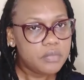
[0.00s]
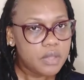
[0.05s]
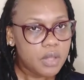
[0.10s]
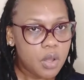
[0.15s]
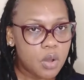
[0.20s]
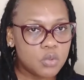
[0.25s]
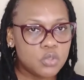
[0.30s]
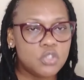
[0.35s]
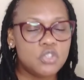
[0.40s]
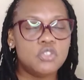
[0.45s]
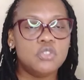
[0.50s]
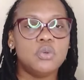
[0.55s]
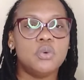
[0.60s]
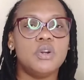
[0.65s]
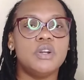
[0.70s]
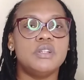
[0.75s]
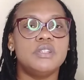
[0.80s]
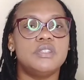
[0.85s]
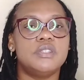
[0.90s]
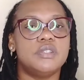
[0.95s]

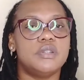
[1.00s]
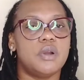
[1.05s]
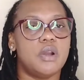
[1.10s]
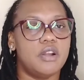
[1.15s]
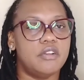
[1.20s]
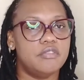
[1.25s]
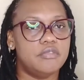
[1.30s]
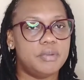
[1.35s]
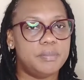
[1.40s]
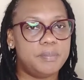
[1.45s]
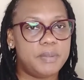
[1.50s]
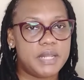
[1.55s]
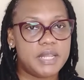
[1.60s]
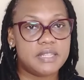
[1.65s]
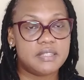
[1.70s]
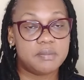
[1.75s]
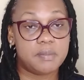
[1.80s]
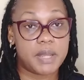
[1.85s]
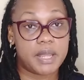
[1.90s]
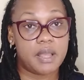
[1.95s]
outsourced or
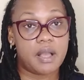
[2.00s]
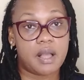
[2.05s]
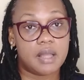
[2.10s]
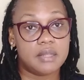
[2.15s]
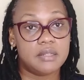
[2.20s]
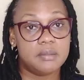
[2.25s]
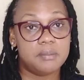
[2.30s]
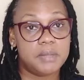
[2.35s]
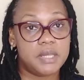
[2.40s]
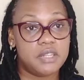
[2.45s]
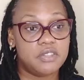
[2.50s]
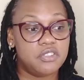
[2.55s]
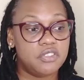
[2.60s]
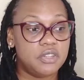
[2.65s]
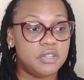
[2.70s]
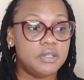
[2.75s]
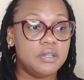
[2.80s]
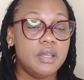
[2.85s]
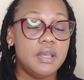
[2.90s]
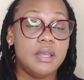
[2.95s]
replaced by
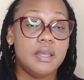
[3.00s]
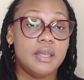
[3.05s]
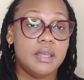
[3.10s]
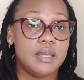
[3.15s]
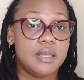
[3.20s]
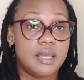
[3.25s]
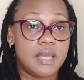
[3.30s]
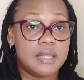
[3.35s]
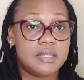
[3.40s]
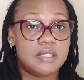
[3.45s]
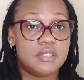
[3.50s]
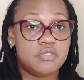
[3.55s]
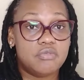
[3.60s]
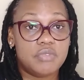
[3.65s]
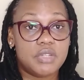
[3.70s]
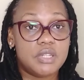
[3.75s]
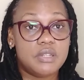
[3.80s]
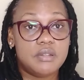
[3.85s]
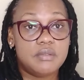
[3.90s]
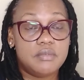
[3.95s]
automation gets
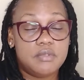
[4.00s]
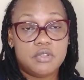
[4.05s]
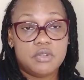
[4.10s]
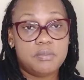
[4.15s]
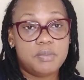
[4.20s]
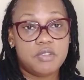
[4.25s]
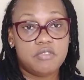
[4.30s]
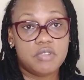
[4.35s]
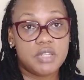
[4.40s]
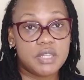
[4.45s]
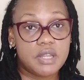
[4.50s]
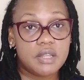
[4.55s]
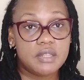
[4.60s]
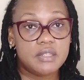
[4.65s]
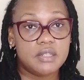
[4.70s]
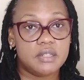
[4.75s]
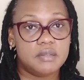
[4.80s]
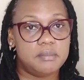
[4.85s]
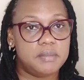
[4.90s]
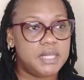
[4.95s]
to be
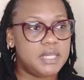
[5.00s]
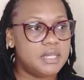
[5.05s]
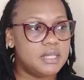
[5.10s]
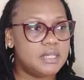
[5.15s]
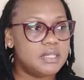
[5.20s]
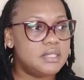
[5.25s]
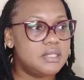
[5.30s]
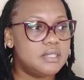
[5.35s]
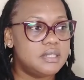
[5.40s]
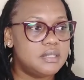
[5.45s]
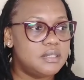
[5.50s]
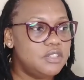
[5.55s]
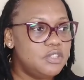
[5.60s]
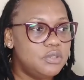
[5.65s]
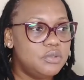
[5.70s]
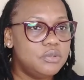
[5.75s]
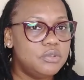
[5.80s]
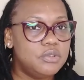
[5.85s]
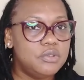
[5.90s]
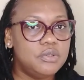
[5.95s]
redundant, because
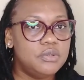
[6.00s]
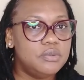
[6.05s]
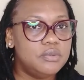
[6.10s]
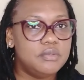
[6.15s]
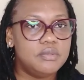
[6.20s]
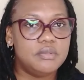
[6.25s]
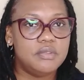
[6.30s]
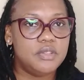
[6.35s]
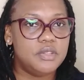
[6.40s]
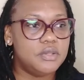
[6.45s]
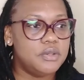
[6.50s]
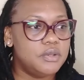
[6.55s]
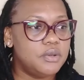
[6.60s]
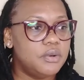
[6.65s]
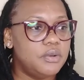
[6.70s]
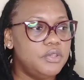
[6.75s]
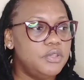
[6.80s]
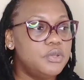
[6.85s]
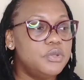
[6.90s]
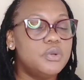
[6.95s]
you
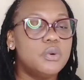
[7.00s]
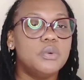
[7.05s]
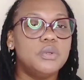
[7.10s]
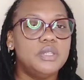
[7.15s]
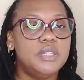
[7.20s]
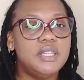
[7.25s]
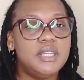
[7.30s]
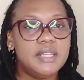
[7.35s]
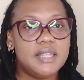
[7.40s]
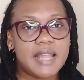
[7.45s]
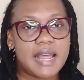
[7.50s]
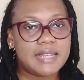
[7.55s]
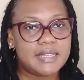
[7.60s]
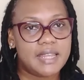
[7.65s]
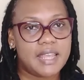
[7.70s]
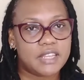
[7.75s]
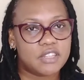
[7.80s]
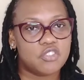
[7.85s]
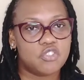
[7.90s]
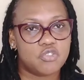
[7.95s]
don't need that
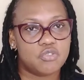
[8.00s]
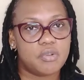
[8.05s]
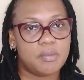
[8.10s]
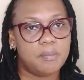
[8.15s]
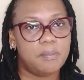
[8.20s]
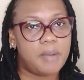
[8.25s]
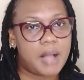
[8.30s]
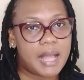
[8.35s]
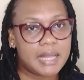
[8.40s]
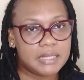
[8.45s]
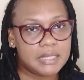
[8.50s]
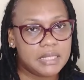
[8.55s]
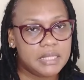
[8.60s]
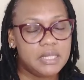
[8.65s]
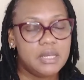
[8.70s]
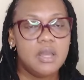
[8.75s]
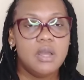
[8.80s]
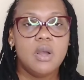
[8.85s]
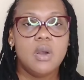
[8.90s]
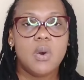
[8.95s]
extra body,
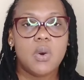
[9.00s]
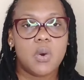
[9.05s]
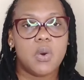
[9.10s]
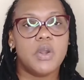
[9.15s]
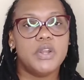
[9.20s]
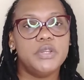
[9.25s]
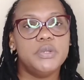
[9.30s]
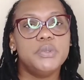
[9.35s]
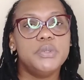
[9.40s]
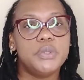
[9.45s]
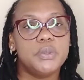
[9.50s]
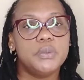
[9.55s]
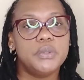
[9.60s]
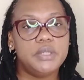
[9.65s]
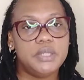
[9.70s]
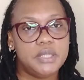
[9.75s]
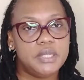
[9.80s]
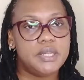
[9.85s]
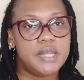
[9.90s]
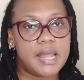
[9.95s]
or you don't
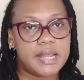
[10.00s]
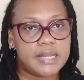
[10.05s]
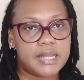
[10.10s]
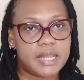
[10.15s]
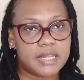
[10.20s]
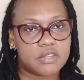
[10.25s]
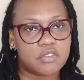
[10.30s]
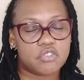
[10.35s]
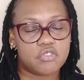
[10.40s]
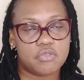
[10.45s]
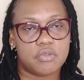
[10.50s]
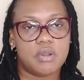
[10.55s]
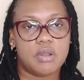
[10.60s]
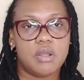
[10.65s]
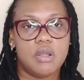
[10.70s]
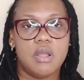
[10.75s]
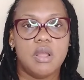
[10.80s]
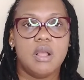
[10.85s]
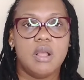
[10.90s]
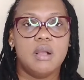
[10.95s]
need that extra
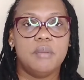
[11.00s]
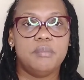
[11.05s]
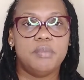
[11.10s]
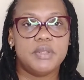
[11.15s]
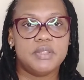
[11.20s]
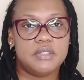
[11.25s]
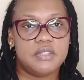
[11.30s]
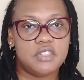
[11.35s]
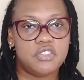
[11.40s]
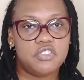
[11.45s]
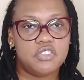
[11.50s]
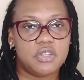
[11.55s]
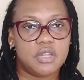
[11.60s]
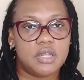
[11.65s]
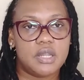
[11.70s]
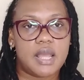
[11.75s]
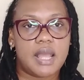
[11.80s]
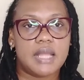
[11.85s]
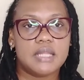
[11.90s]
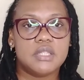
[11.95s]
position.
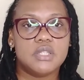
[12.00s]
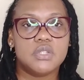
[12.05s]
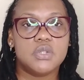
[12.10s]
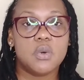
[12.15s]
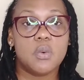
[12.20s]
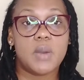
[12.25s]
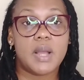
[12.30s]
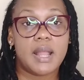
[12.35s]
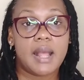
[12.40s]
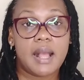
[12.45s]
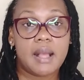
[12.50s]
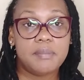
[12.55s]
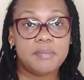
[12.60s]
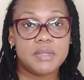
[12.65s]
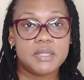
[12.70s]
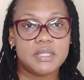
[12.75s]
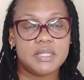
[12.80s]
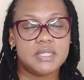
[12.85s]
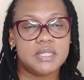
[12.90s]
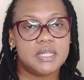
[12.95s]
And so what
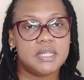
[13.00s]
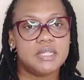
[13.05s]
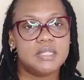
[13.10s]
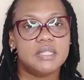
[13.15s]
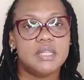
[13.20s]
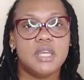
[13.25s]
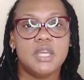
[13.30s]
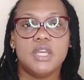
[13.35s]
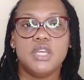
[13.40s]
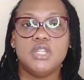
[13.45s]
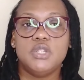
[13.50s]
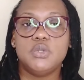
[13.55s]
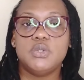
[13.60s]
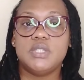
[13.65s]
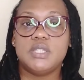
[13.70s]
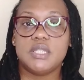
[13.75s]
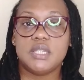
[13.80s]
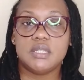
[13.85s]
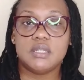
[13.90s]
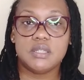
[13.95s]
happens is, you
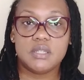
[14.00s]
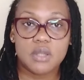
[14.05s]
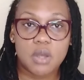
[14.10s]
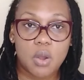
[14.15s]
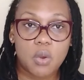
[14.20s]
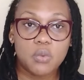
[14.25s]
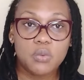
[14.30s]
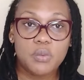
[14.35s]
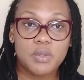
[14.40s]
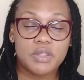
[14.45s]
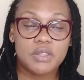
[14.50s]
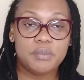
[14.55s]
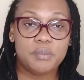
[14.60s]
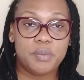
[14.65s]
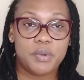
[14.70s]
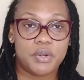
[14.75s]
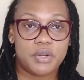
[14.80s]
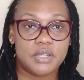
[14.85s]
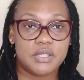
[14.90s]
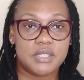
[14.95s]
sit down with the
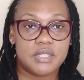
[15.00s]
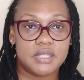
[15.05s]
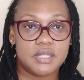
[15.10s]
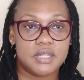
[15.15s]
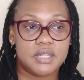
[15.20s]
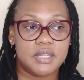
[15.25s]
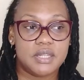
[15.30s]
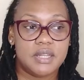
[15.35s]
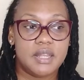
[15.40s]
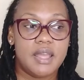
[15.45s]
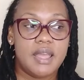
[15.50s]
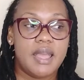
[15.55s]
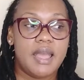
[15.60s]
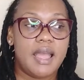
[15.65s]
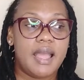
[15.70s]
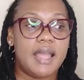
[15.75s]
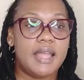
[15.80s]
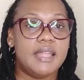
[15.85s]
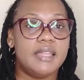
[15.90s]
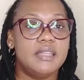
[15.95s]
person
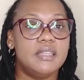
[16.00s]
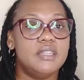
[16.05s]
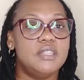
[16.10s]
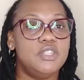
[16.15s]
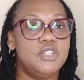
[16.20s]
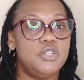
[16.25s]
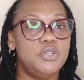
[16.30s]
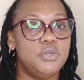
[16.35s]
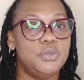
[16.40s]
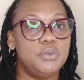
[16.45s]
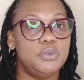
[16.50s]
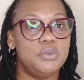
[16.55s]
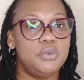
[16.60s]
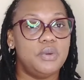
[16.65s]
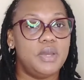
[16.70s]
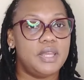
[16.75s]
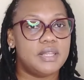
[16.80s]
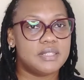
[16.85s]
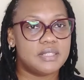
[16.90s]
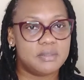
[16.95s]
and you
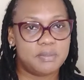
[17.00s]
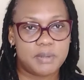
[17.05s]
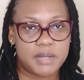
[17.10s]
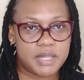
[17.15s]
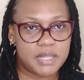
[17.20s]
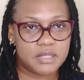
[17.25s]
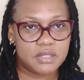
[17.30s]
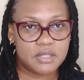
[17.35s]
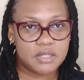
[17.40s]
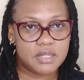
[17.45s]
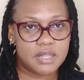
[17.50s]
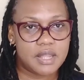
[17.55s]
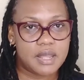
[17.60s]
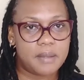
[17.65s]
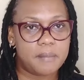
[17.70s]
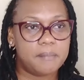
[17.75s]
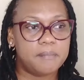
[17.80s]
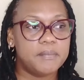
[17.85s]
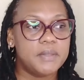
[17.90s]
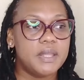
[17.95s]
explain to
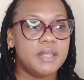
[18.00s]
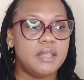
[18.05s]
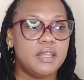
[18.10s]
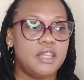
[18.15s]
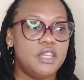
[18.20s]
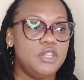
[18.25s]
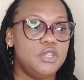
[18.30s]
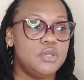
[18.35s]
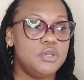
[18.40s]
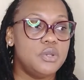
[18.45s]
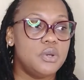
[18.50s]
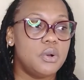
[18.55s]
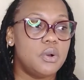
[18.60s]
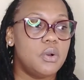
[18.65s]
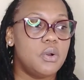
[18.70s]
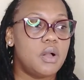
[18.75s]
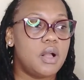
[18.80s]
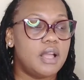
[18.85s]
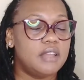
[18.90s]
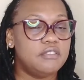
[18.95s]
them,
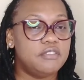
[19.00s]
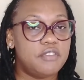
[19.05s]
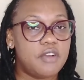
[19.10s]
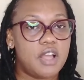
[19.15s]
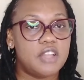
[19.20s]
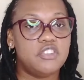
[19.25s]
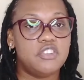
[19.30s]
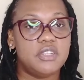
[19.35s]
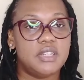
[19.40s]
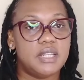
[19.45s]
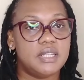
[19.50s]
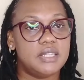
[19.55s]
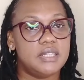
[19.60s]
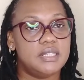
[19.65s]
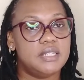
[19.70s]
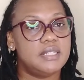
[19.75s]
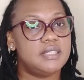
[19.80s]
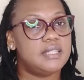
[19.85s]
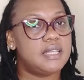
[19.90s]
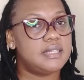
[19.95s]
unfortunately
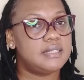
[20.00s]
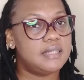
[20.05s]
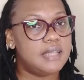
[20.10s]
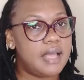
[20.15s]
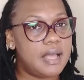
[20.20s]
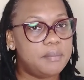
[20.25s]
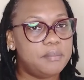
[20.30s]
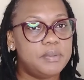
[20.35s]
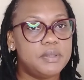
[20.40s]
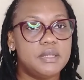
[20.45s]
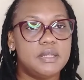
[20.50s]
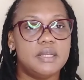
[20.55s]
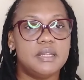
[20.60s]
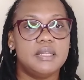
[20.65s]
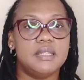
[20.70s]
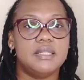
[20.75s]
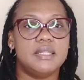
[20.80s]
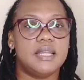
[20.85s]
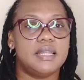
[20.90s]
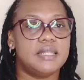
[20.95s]
this has happened,